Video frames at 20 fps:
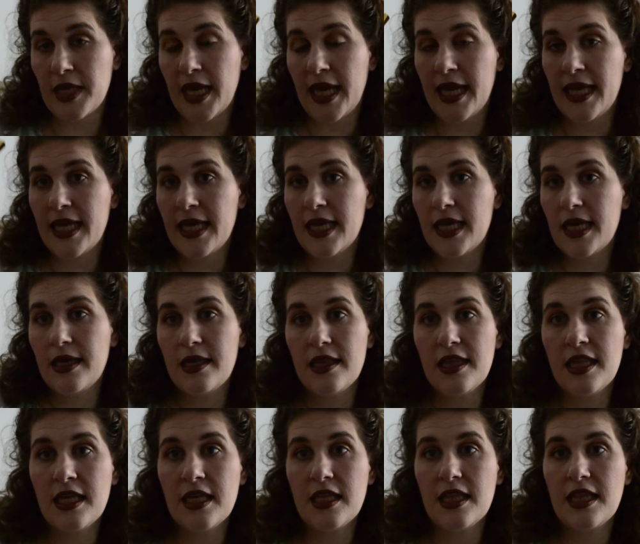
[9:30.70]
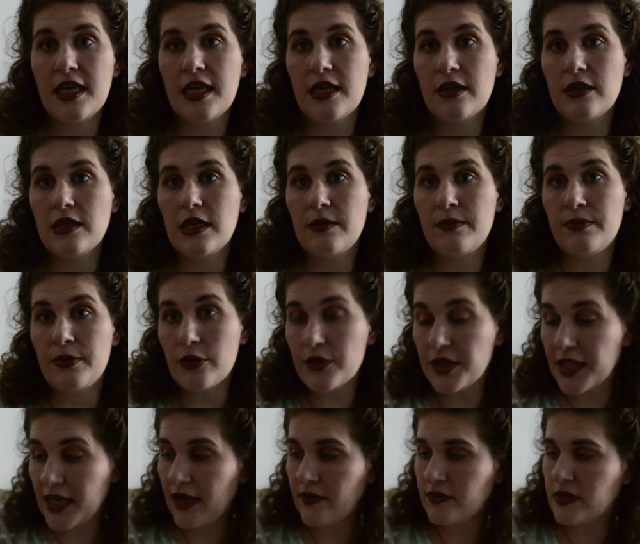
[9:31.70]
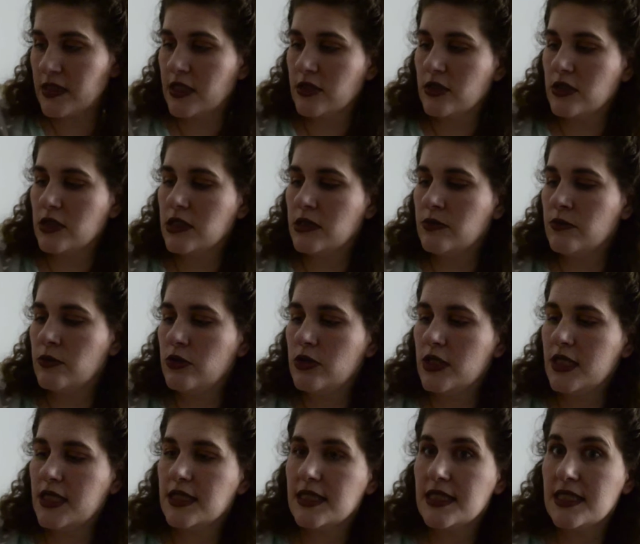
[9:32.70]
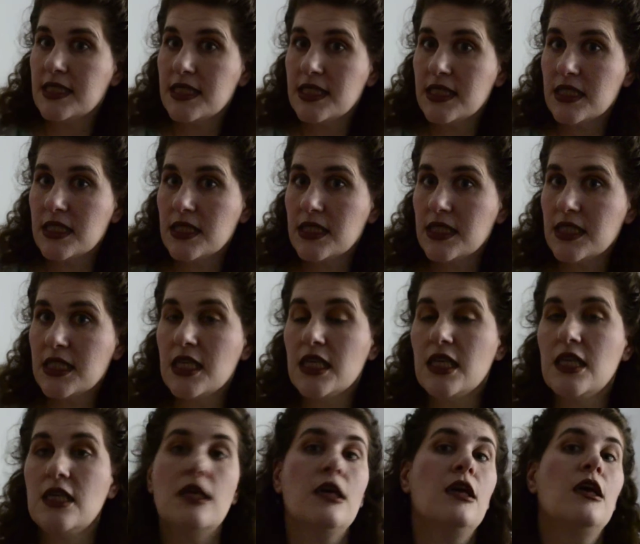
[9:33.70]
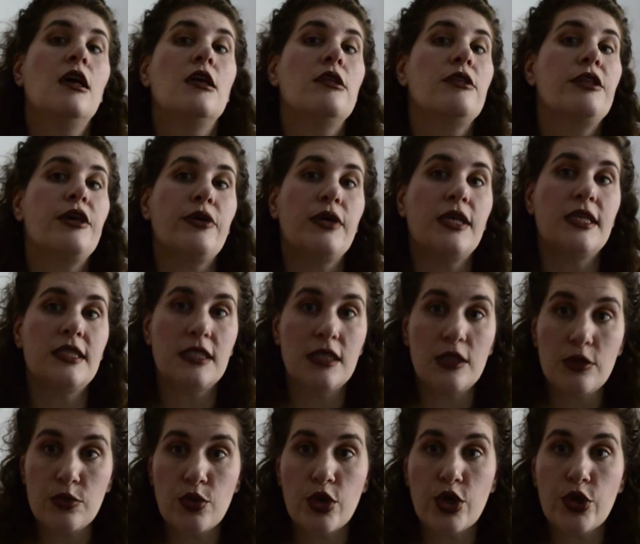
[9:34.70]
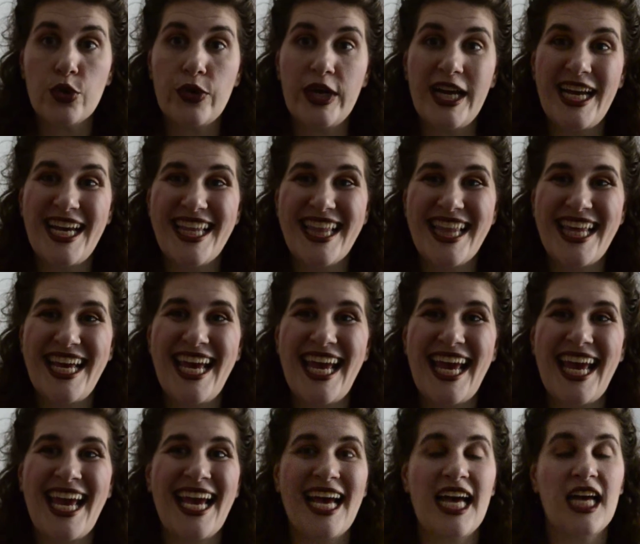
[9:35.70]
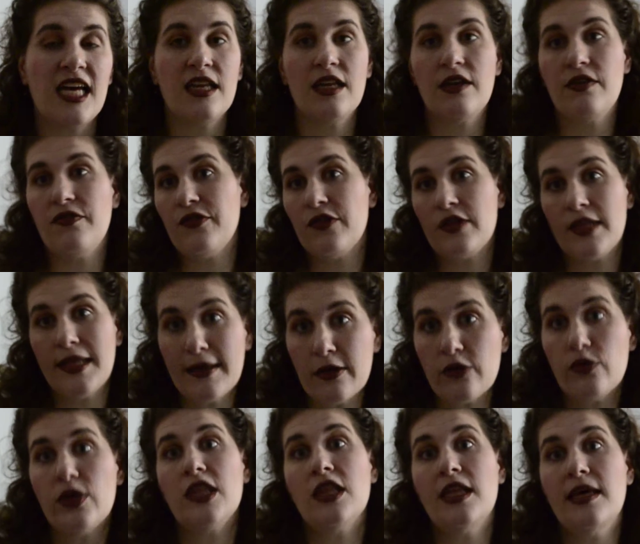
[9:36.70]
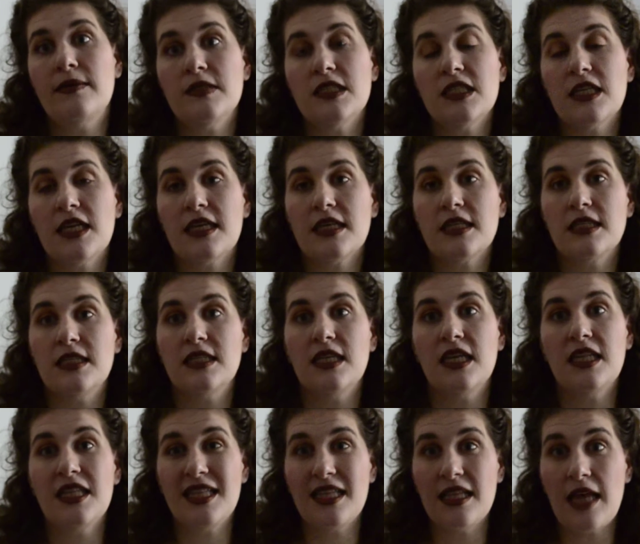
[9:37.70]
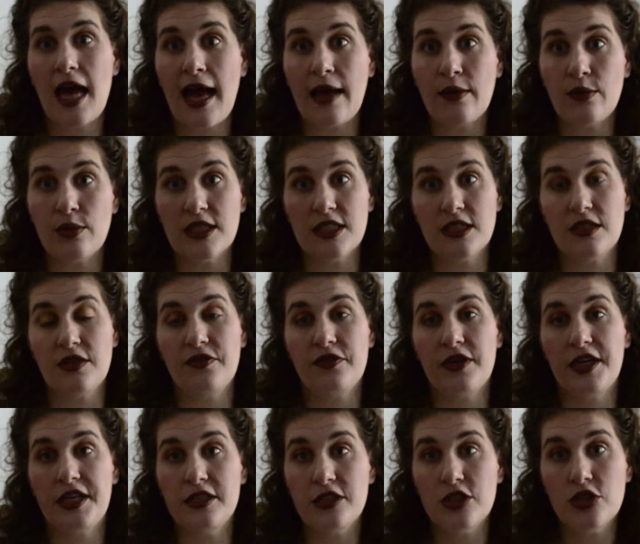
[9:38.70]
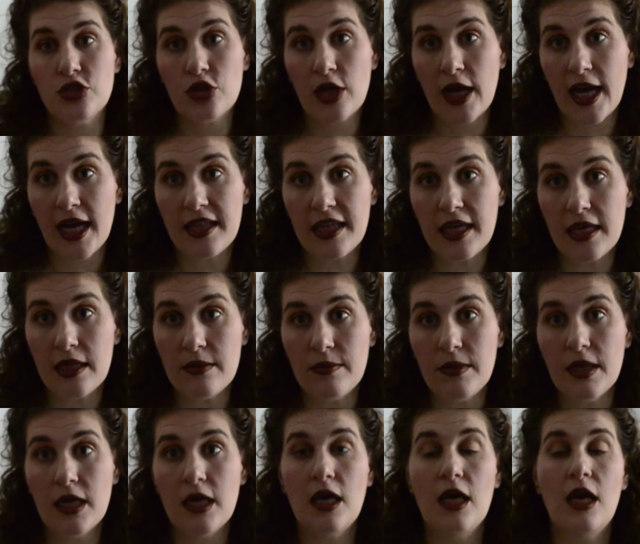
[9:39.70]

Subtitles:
I think they both have such a smooth consistency, they're easy to work with, and for liquid lipsticks, I wasn't afraid to try them.